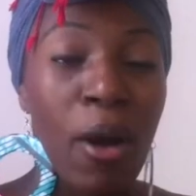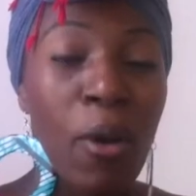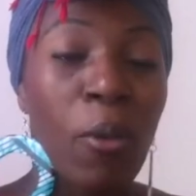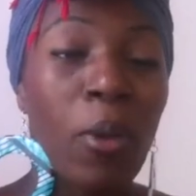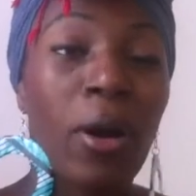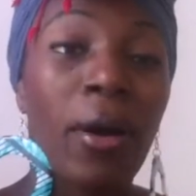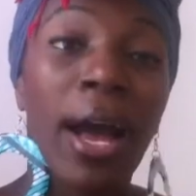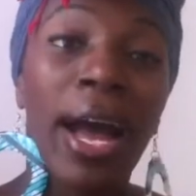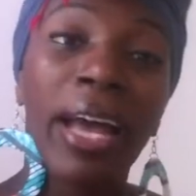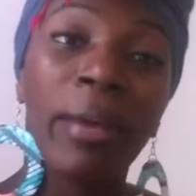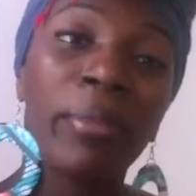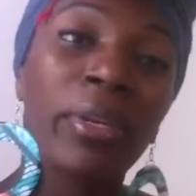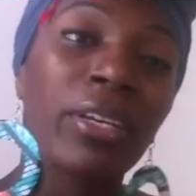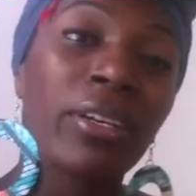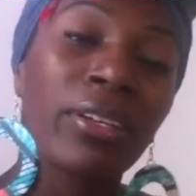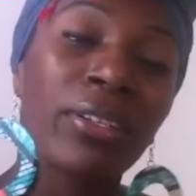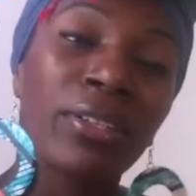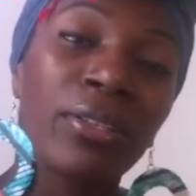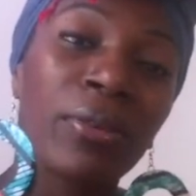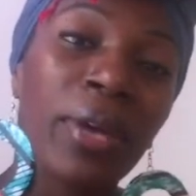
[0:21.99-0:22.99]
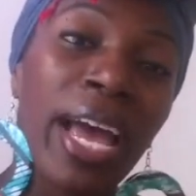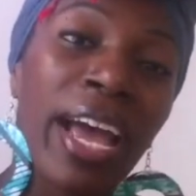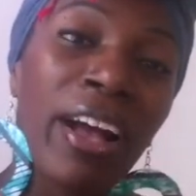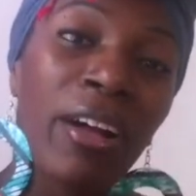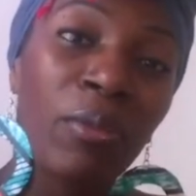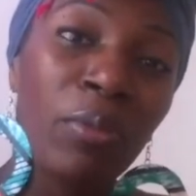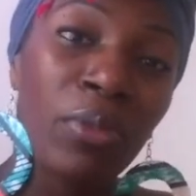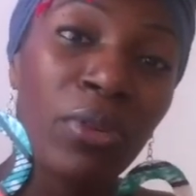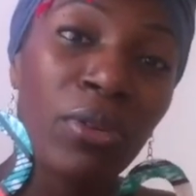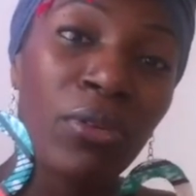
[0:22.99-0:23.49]
Well, I'm here to
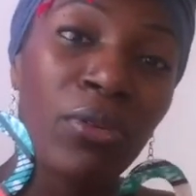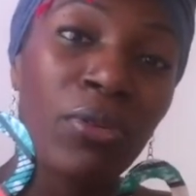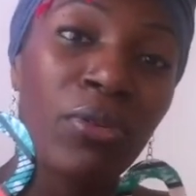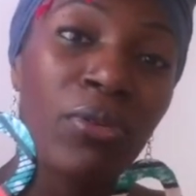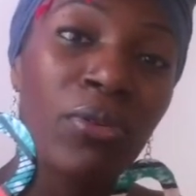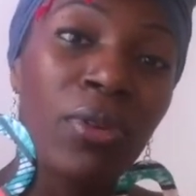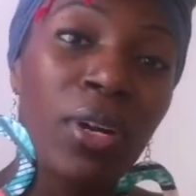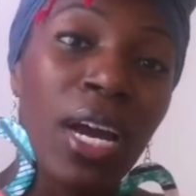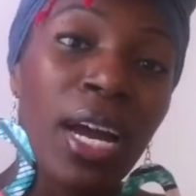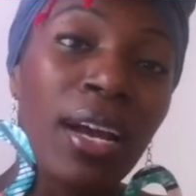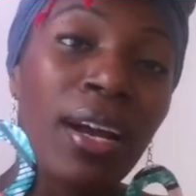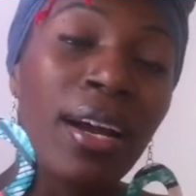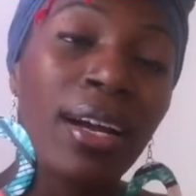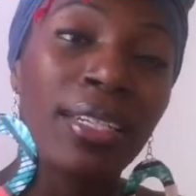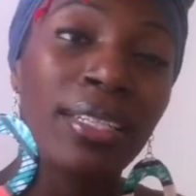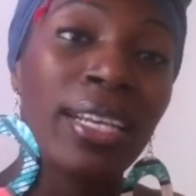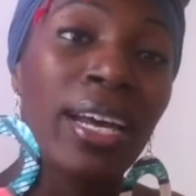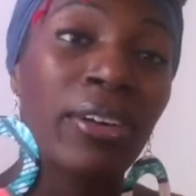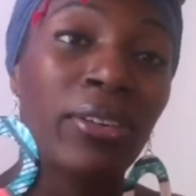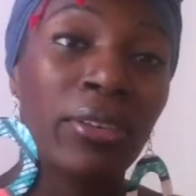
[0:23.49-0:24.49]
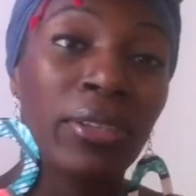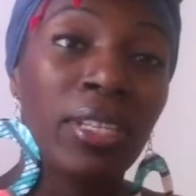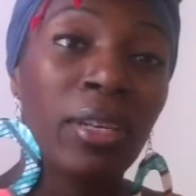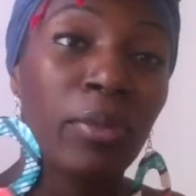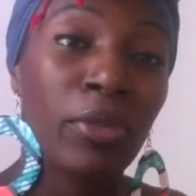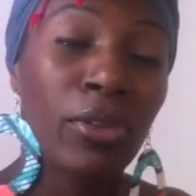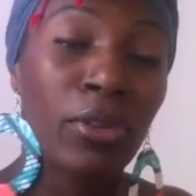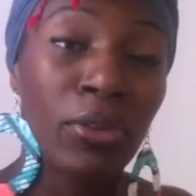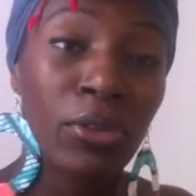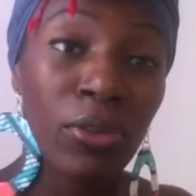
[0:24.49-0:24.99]
help you cut down on
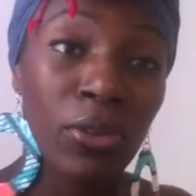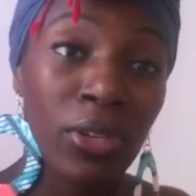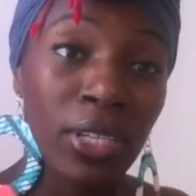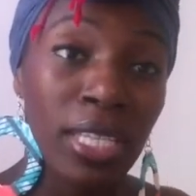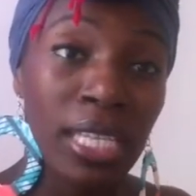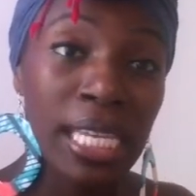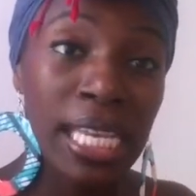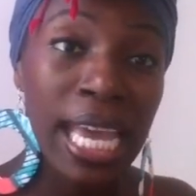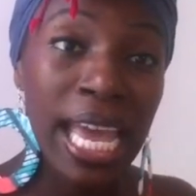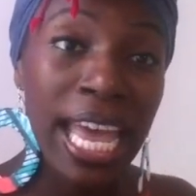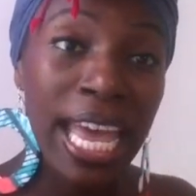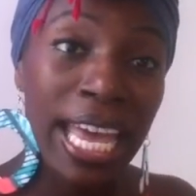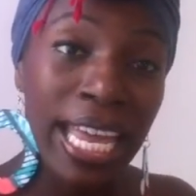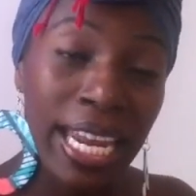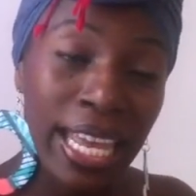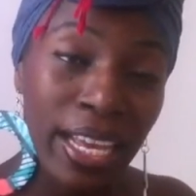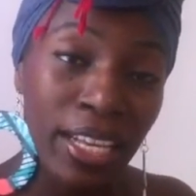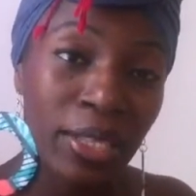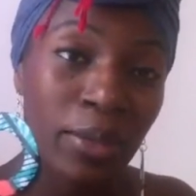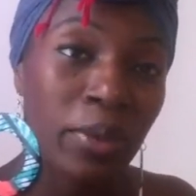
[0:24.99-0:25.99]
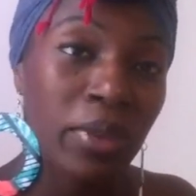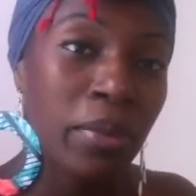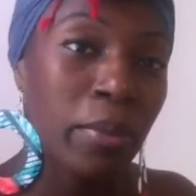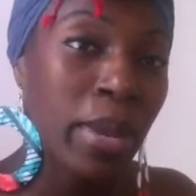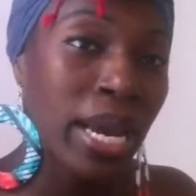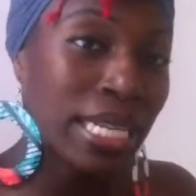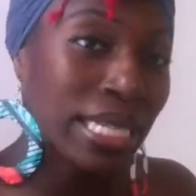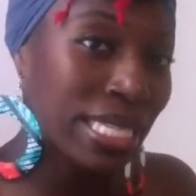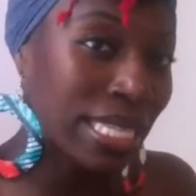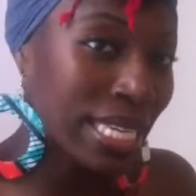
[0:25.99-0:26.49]
some of those costly headaches with
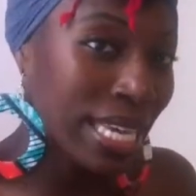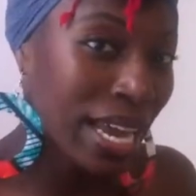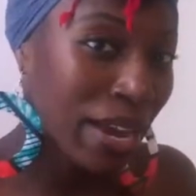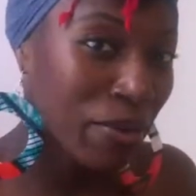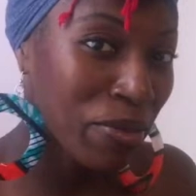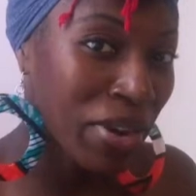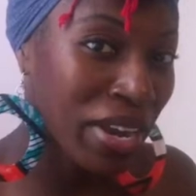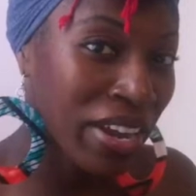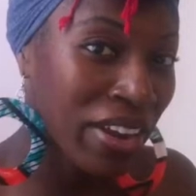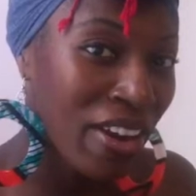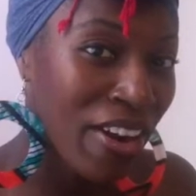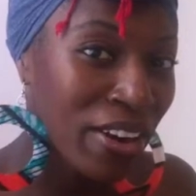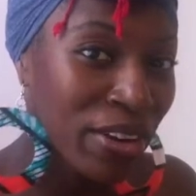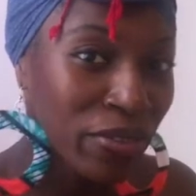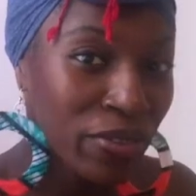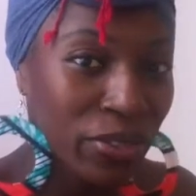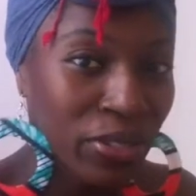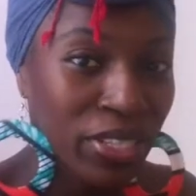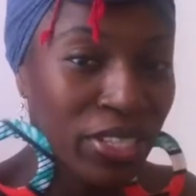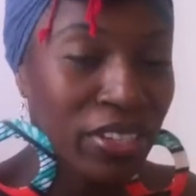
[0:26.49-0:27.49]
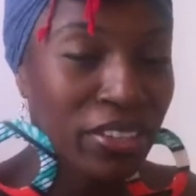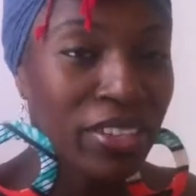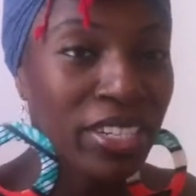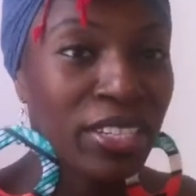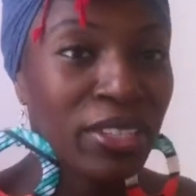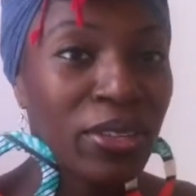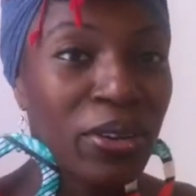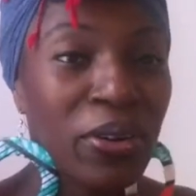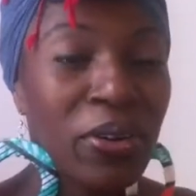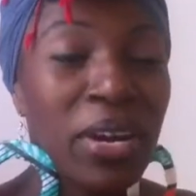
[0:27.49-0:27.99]
my DIY Carnival
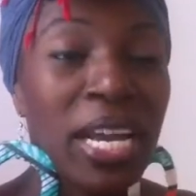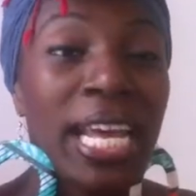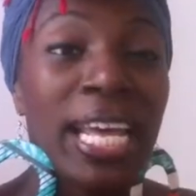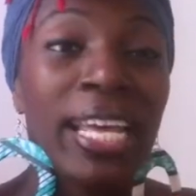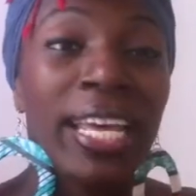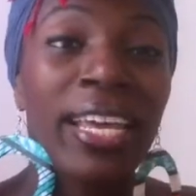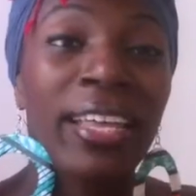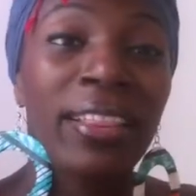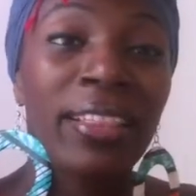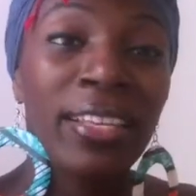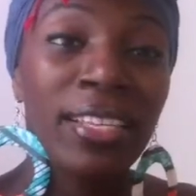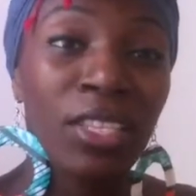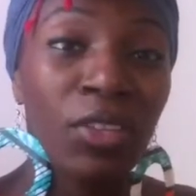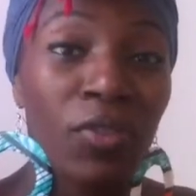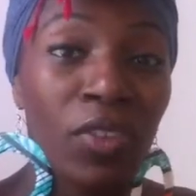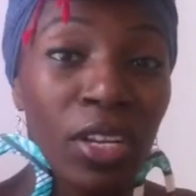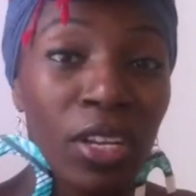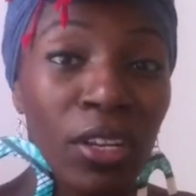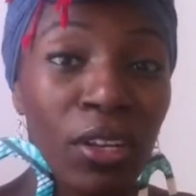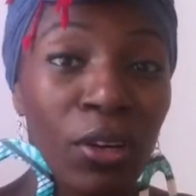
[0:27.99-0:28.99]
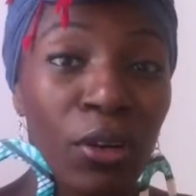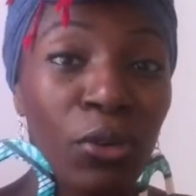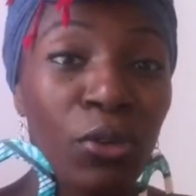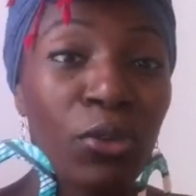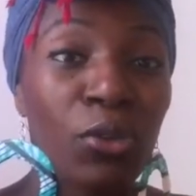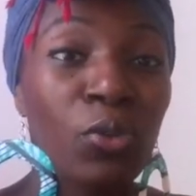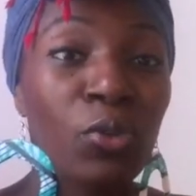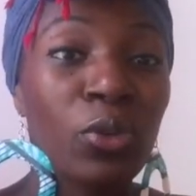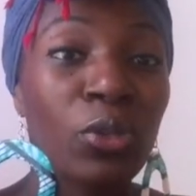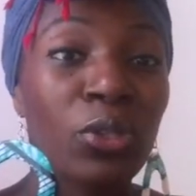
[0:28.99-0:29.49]
series. So in this video,
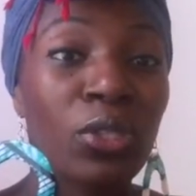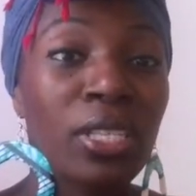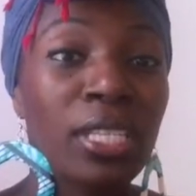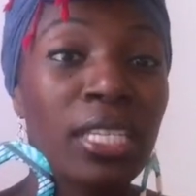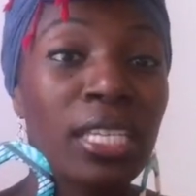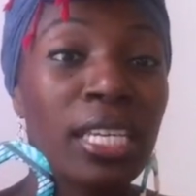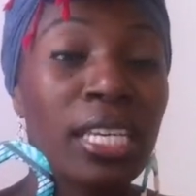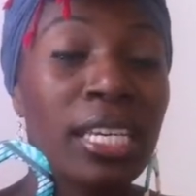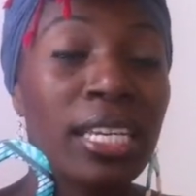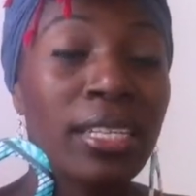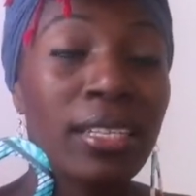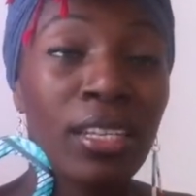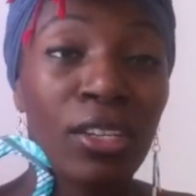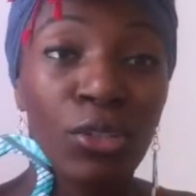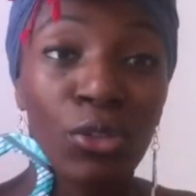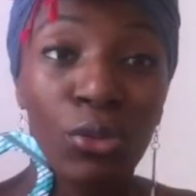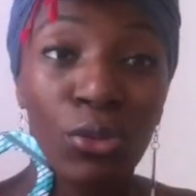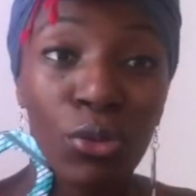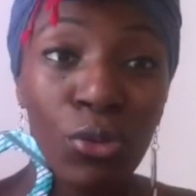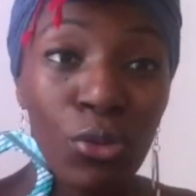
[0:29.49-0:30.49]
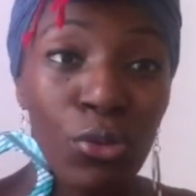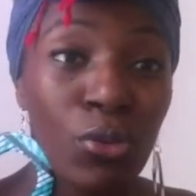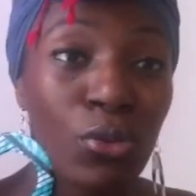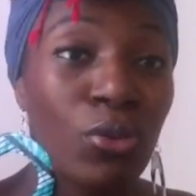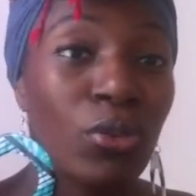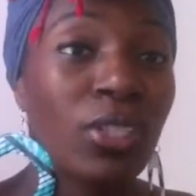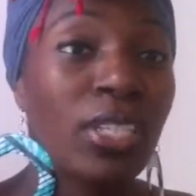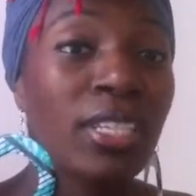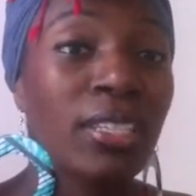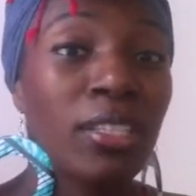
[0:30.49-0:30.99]
you will see essential
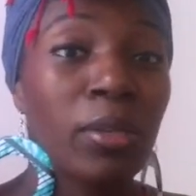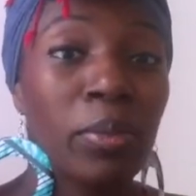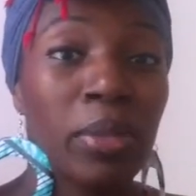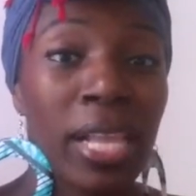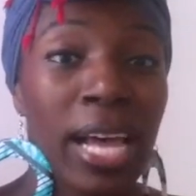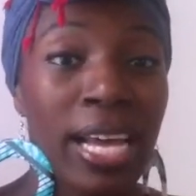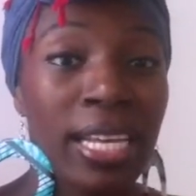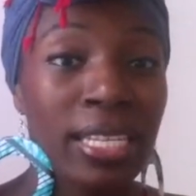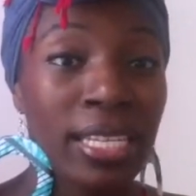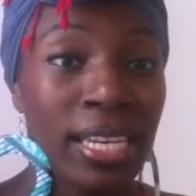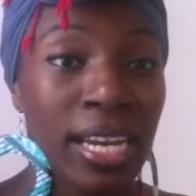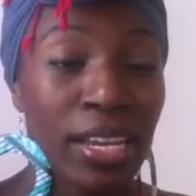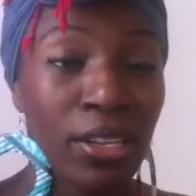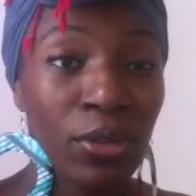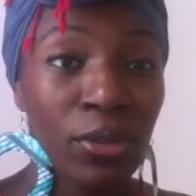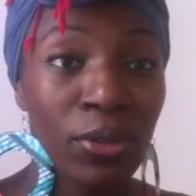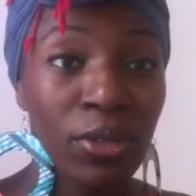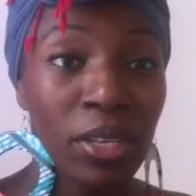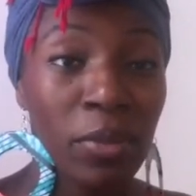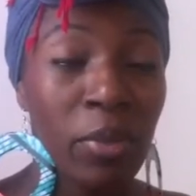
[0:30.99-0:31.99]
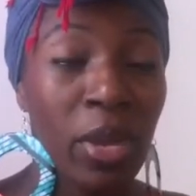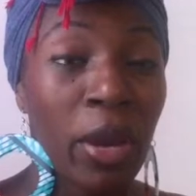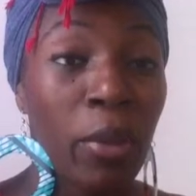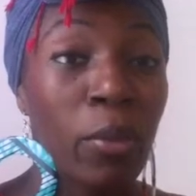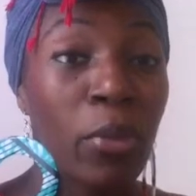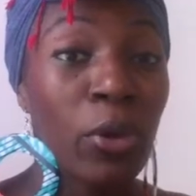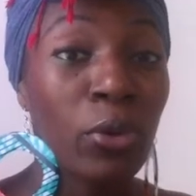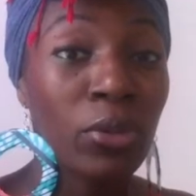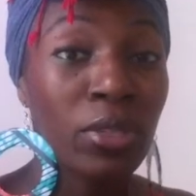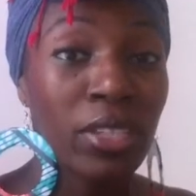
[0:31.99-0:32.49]
tools and supplies that I use to make
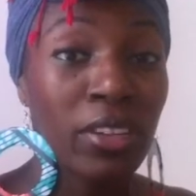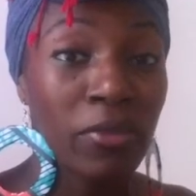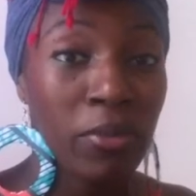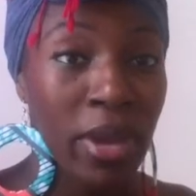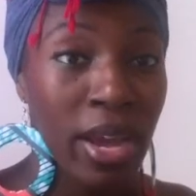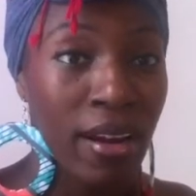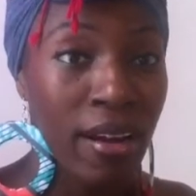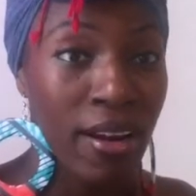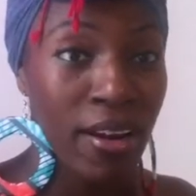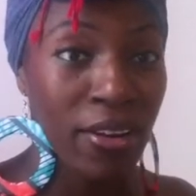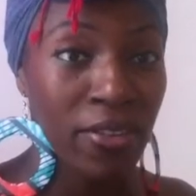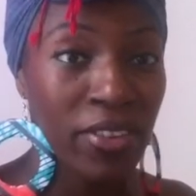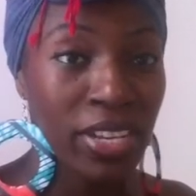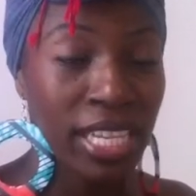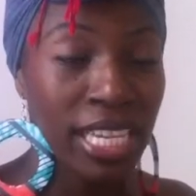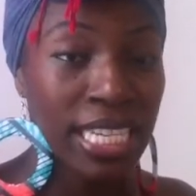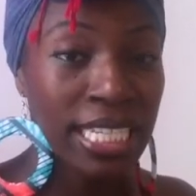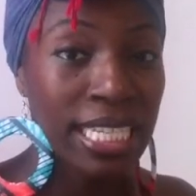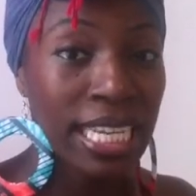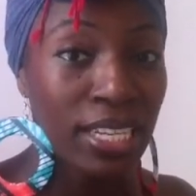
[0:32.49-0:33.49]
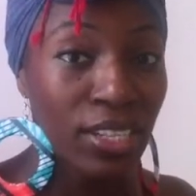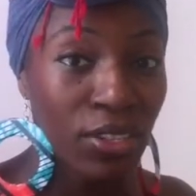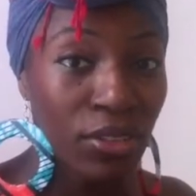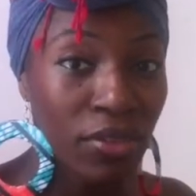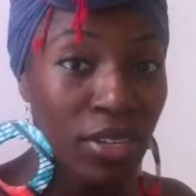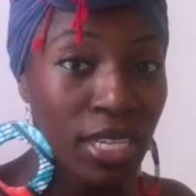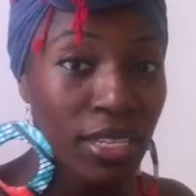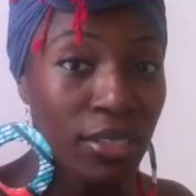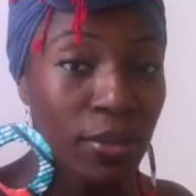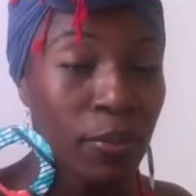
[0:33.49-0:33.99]
most of my Carnival
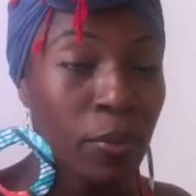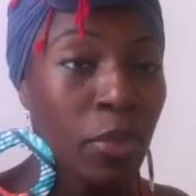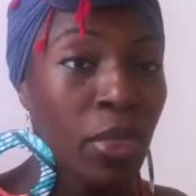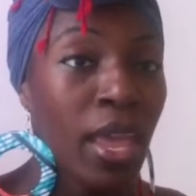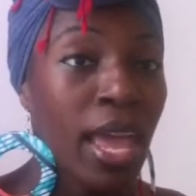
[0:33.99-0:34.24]
accessories.